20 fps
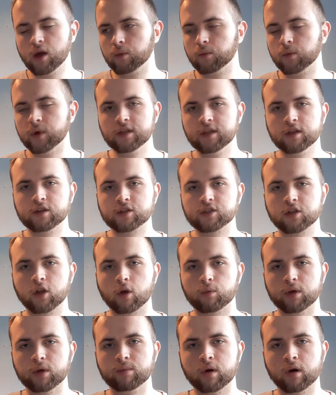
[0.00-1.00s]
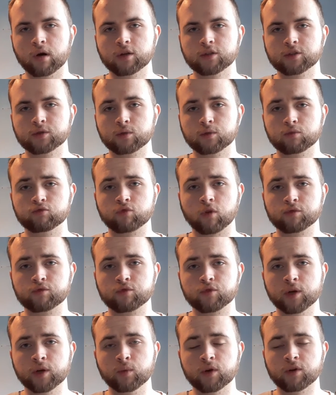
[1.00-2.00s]
We did a sloppy pass.
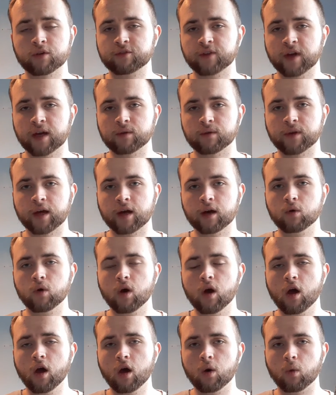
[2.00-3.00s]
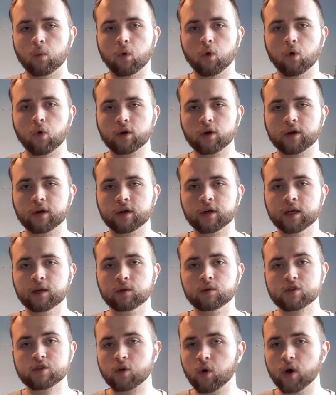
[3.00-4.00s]
Rodri, we were found out. Walker, he
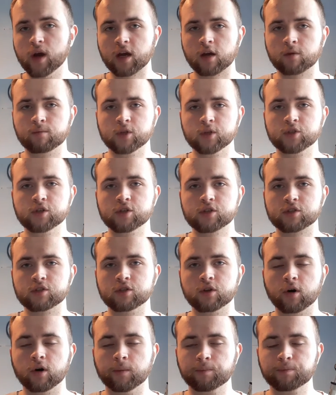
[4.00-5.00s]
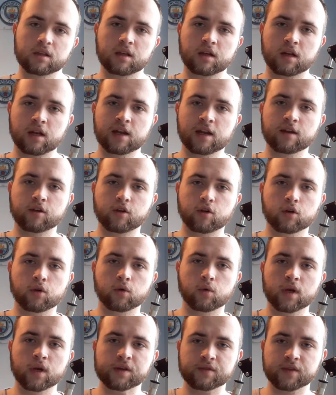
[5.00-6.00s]
was quick but just not clinical
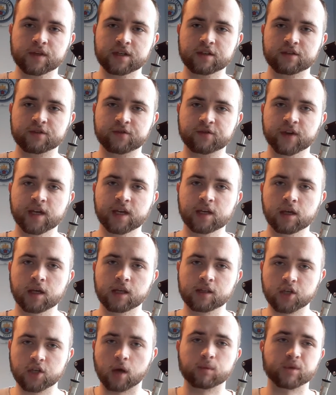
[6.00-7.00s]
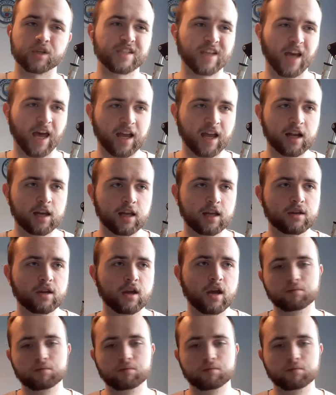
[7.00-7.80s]
with his feet in terms of tackling.